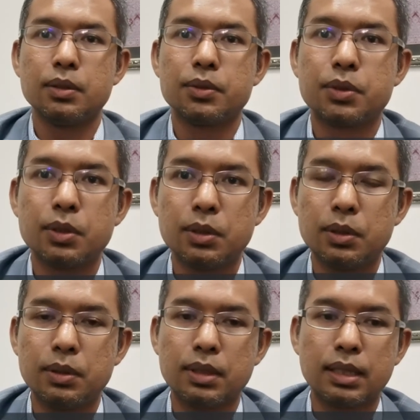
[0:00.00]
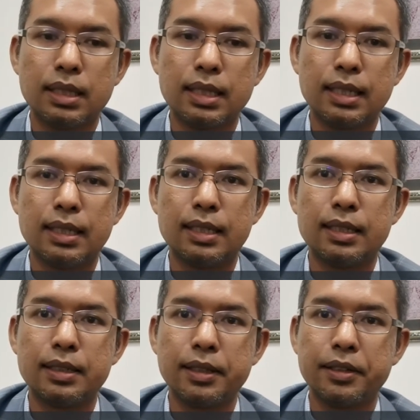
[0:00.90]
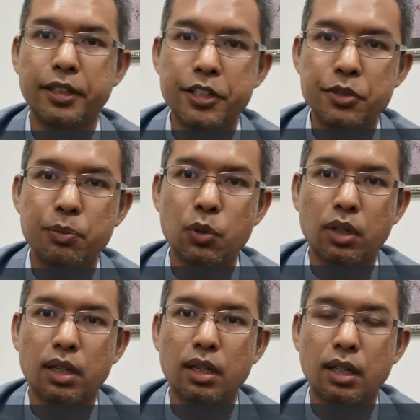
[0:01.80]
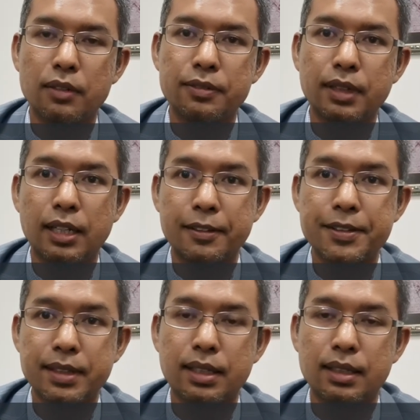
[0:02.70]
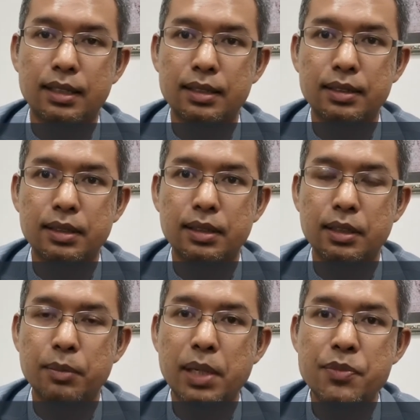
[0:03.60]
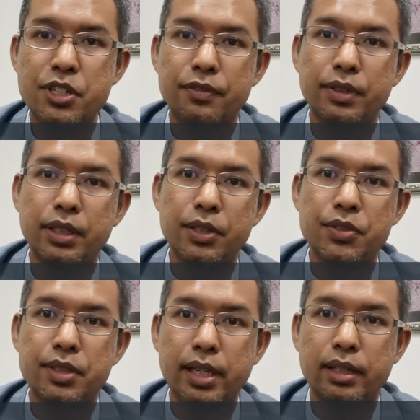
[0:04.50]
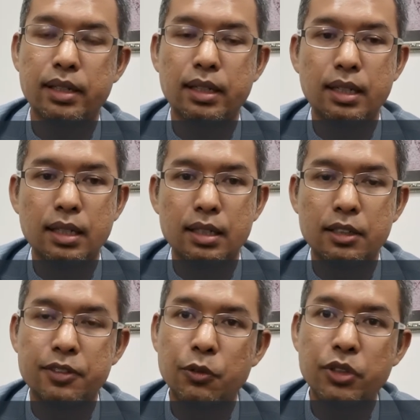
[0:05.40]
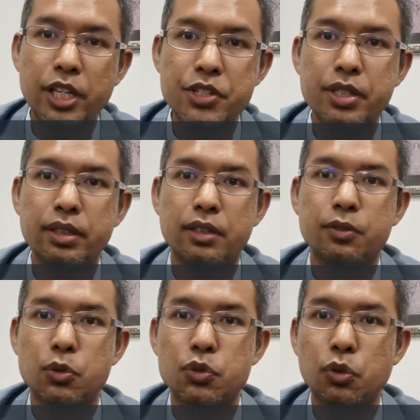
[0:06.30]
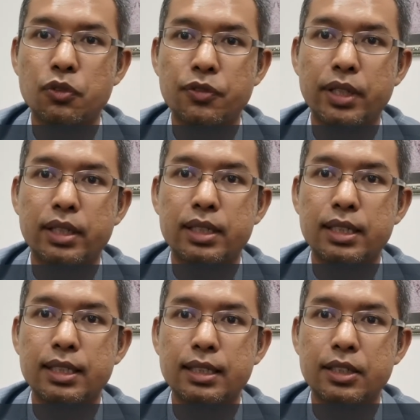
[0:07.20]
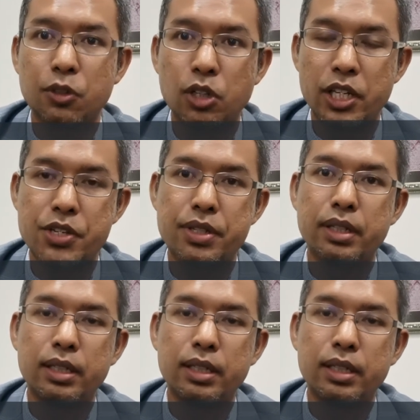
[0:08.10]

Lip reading: So in his book of Risala, Imam Shafi'i set the foundation of Usul Fiqh knowledge.